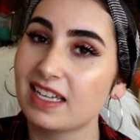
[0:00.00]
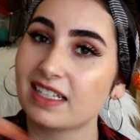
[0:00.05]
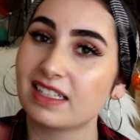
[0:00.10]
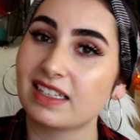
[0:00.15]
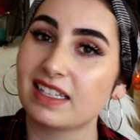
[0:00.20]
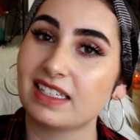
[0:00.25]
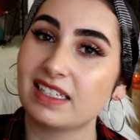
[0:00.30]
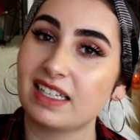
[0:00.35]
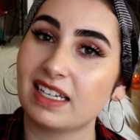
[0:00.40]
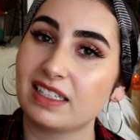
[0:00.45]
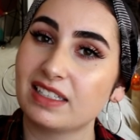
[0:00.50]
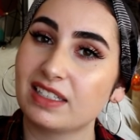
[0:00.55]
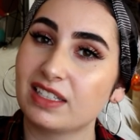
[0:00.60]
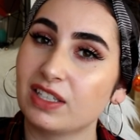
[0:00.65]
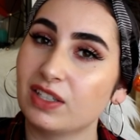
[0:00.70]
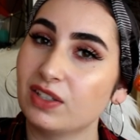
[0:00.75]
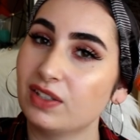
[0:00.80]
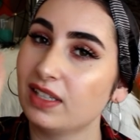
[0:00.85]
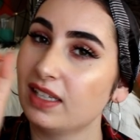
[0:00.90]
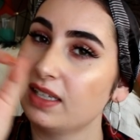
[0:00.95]
Click that
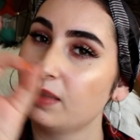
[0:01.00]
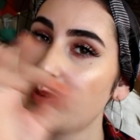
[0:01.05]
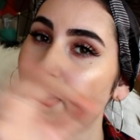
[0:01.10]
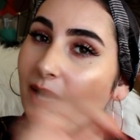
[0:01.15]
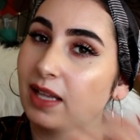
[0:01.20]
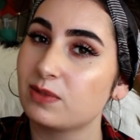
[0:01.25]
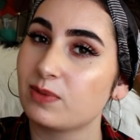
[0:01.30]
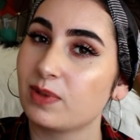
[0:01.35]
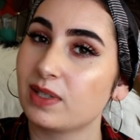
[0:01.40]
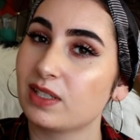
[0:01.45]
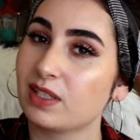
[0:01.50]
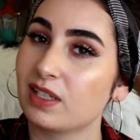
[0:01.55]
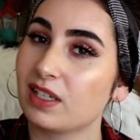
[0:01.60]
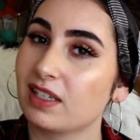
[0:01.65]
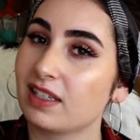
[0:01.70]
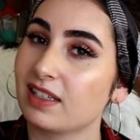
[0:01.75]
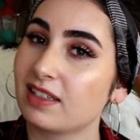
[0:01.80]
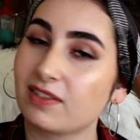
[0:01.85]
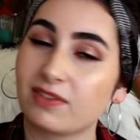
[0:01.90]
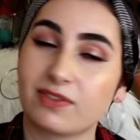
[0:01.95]
cute little bell so to get
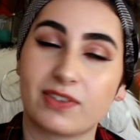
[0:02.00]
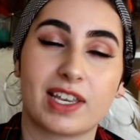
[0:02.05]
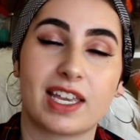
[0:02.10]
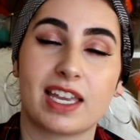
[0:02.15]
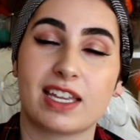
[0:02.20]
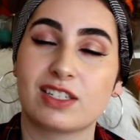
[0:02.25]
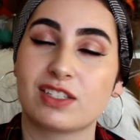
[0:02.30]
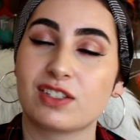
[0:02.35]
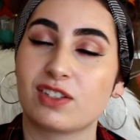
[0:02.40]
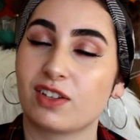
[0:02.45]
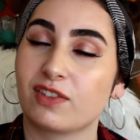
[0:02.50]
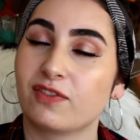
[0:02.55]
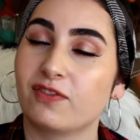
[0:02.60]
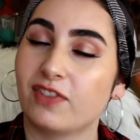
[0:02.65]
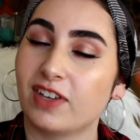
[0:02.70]
notifications on